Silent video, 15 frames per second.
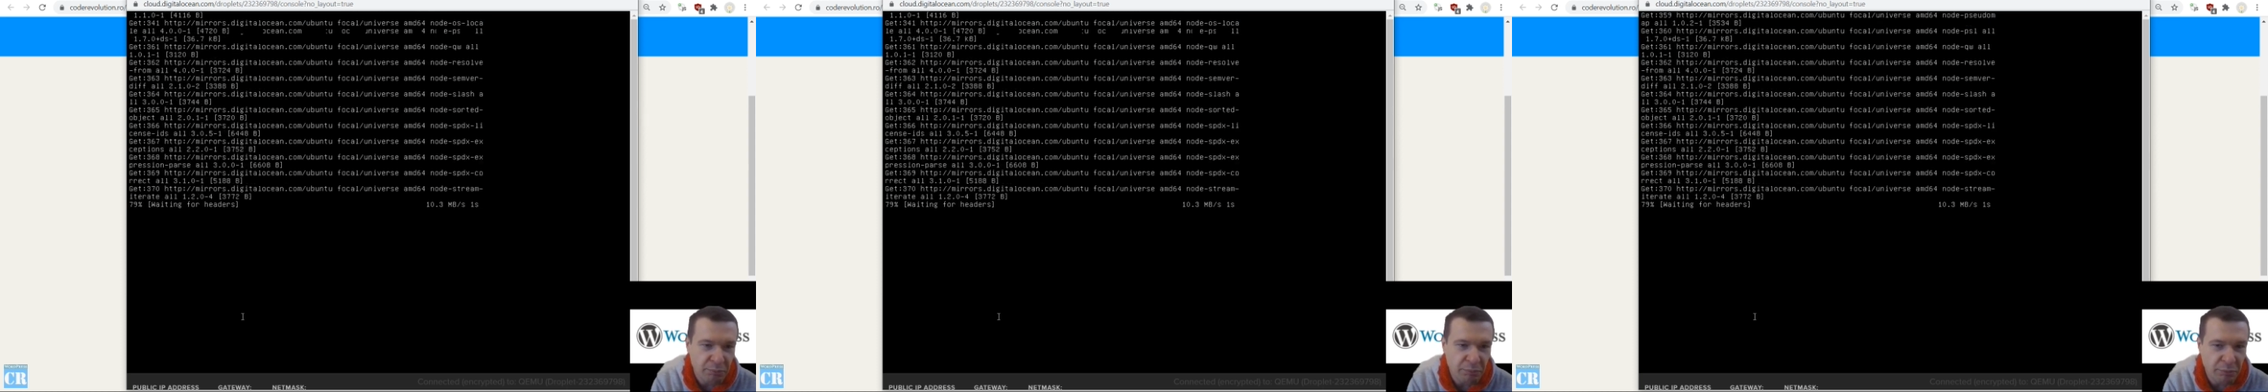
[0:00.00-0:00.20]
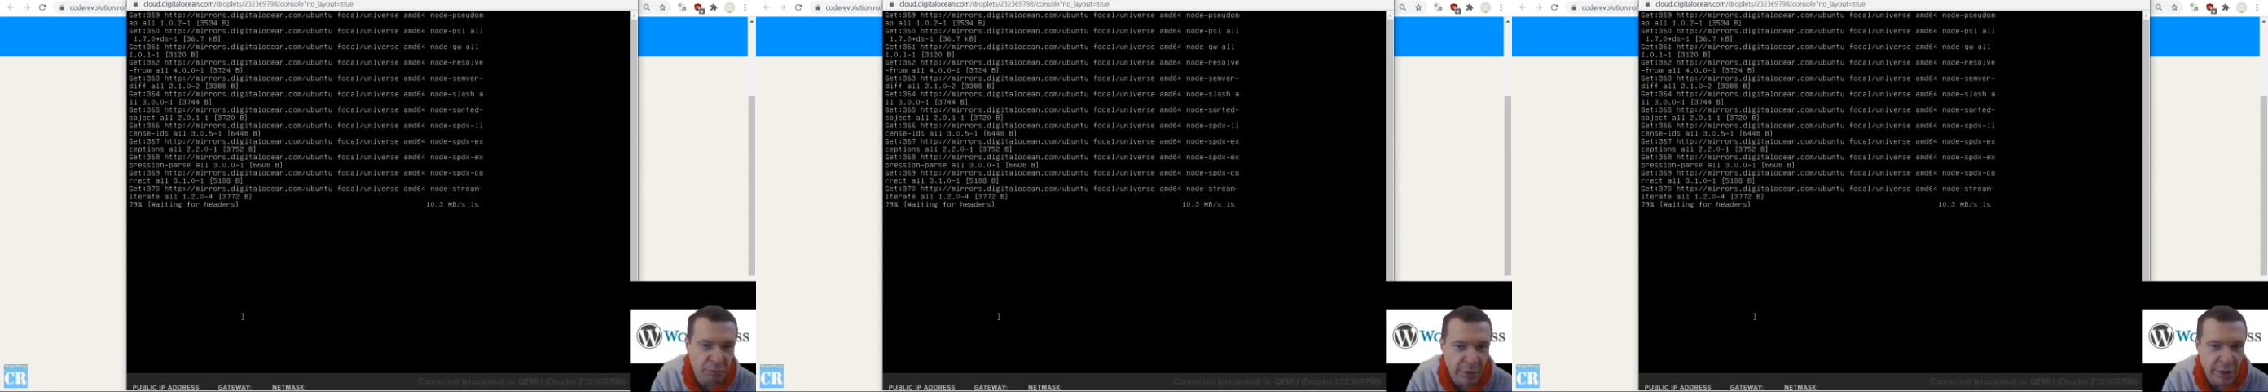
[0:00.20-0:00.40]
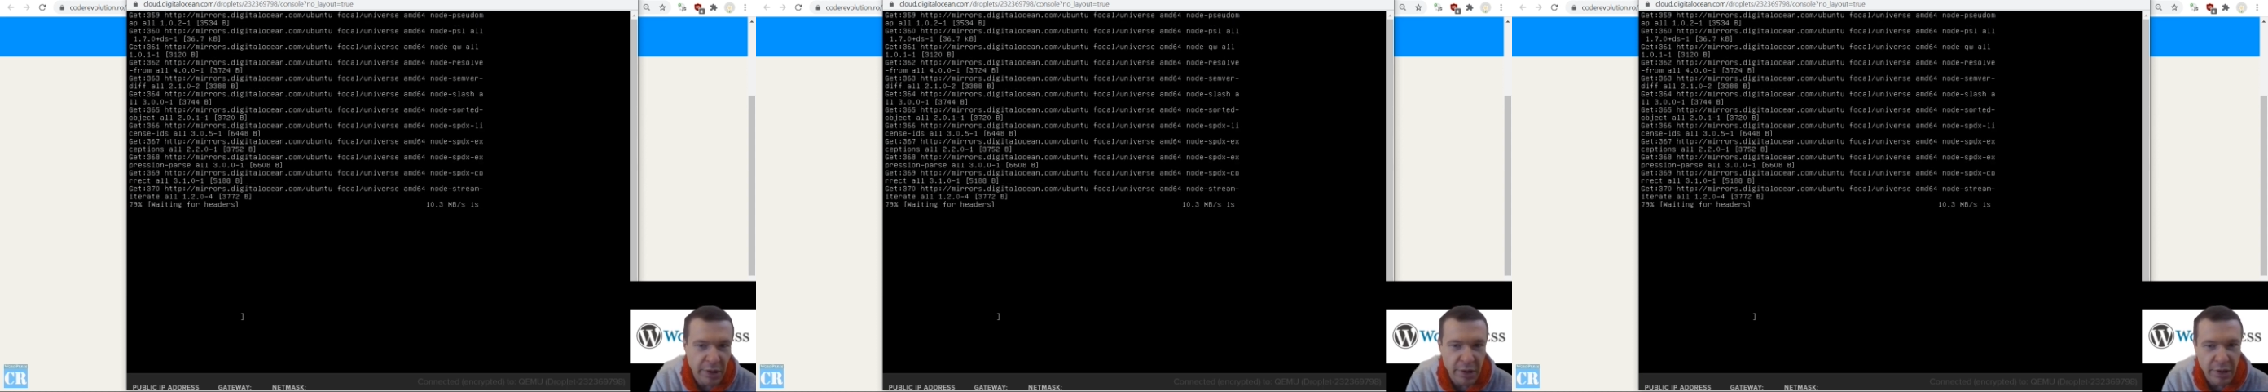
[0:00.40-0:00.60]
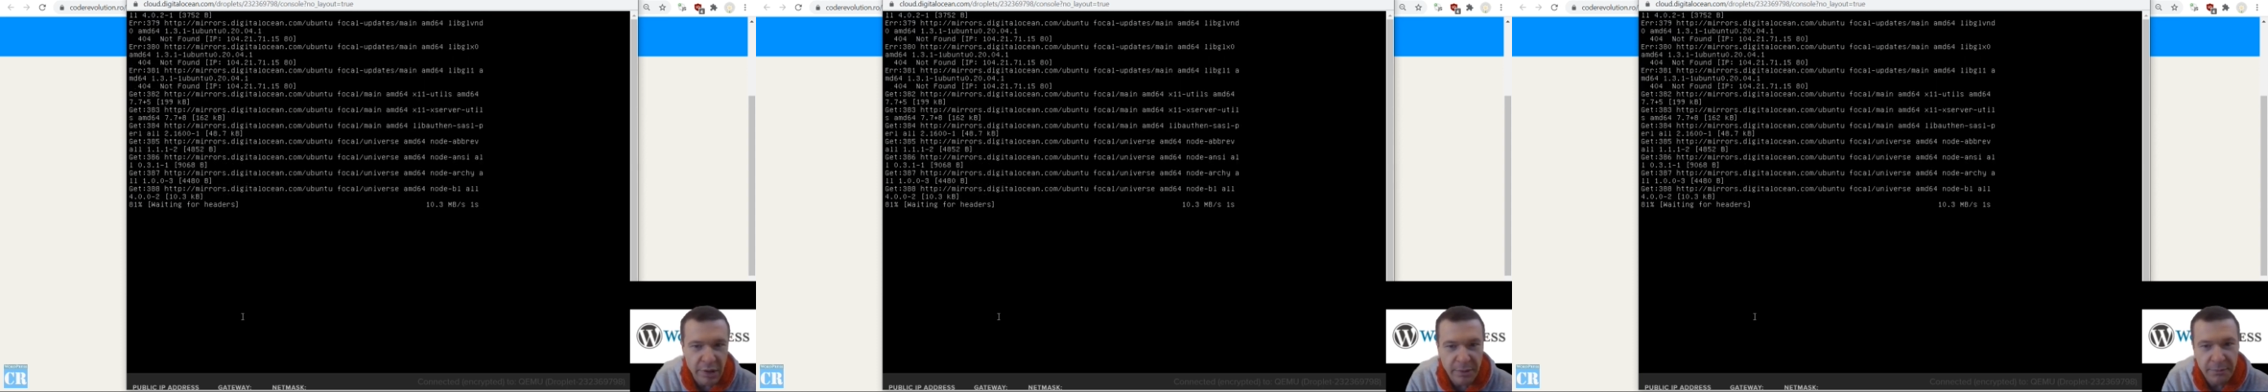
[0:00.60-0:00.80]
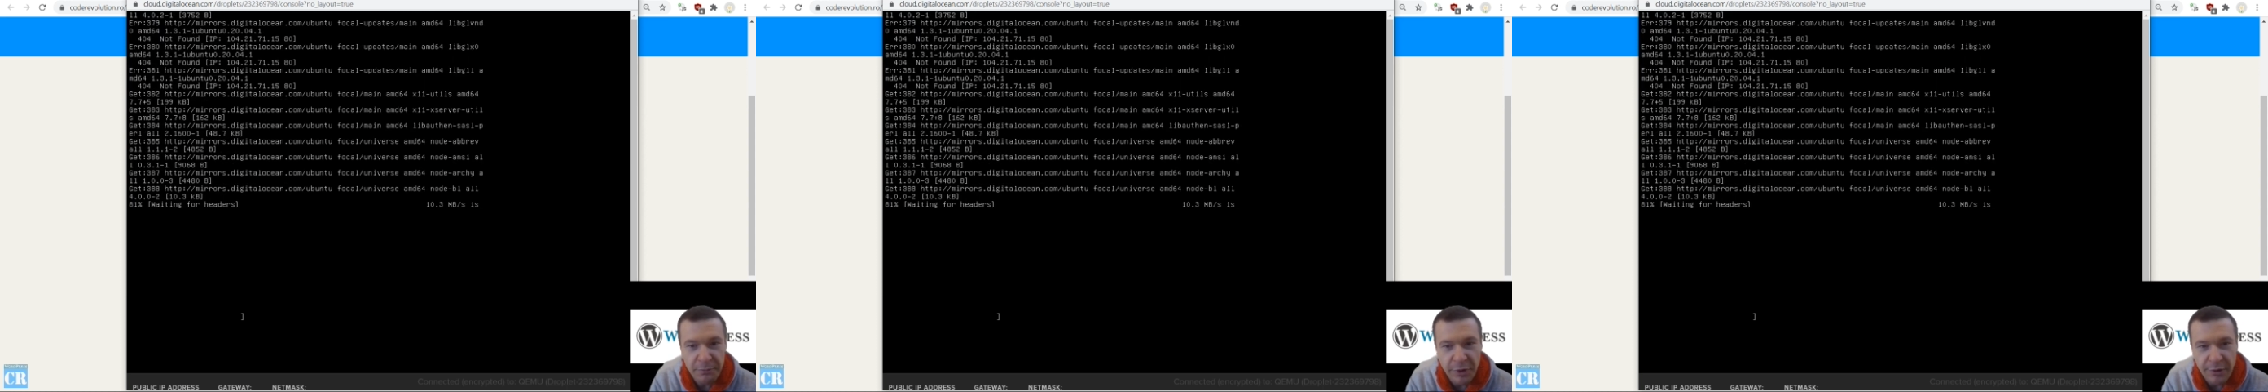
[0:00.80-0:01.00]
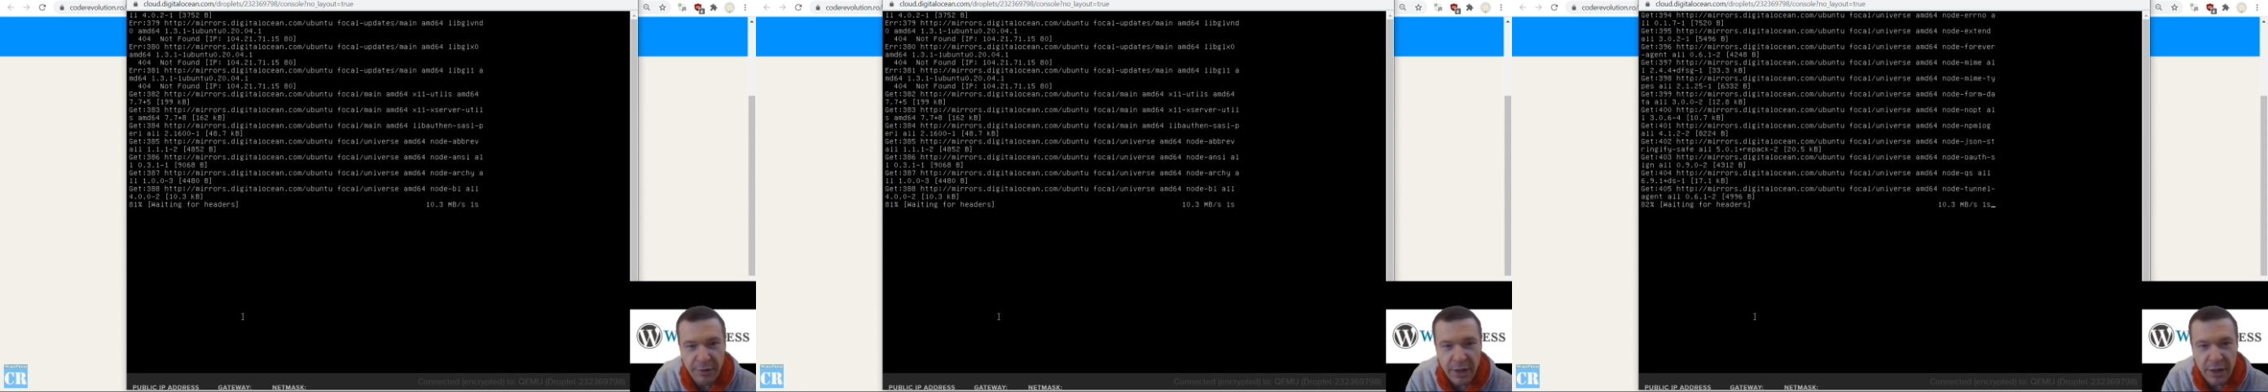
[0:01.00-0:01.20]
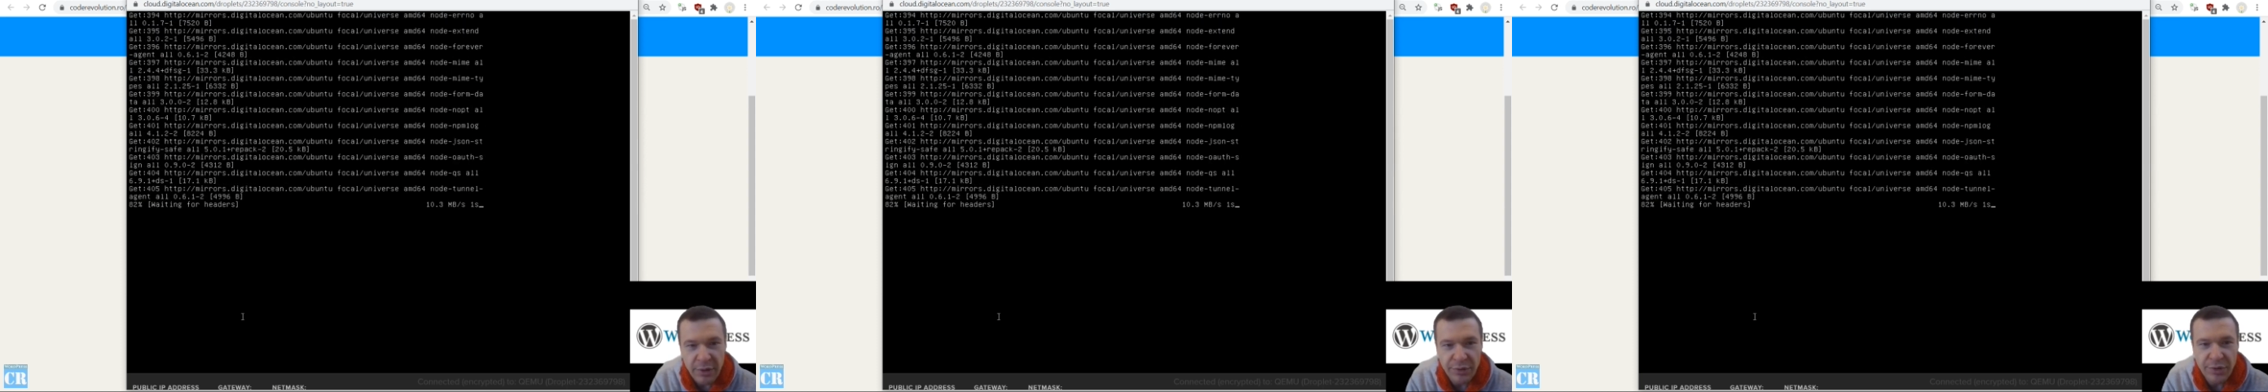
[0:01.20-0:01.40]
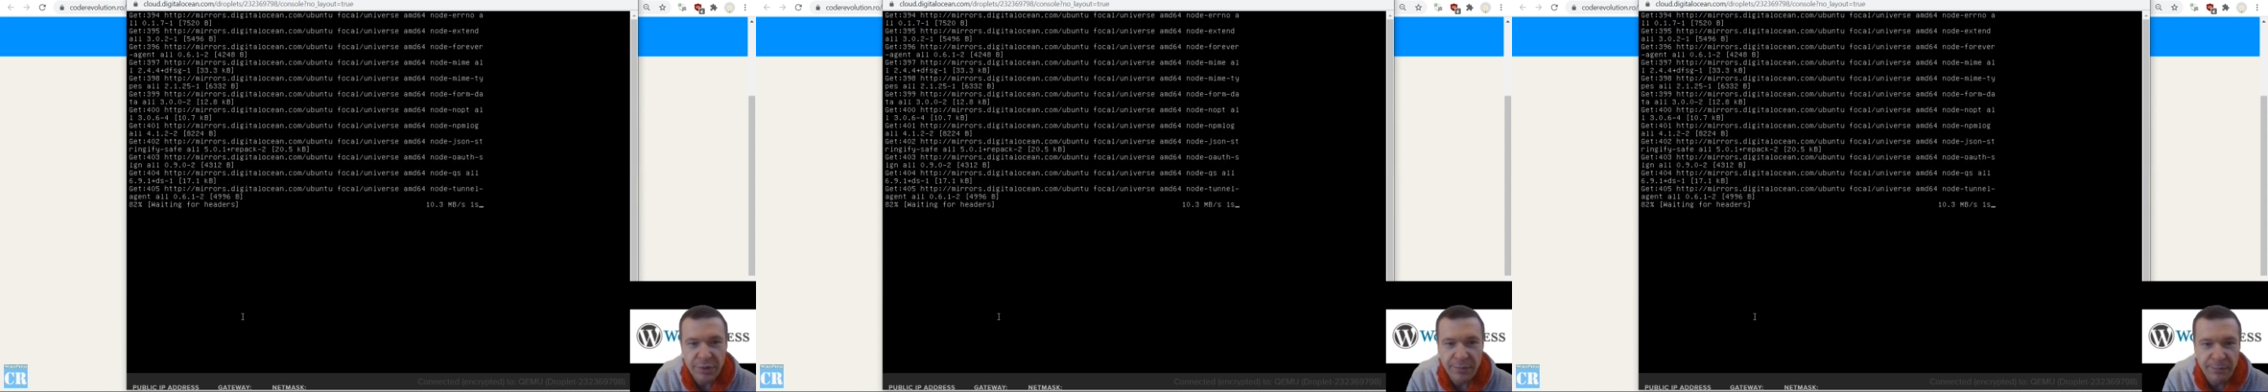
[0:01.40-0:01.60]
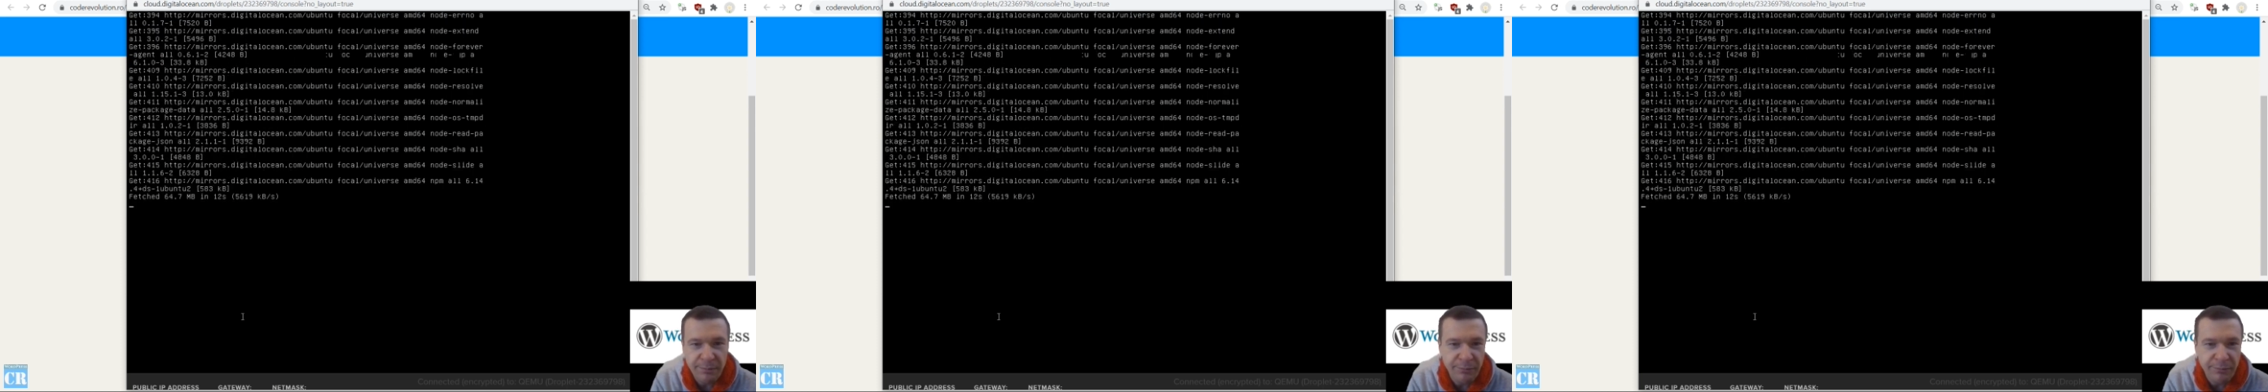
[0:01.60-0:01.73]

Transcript: uh, around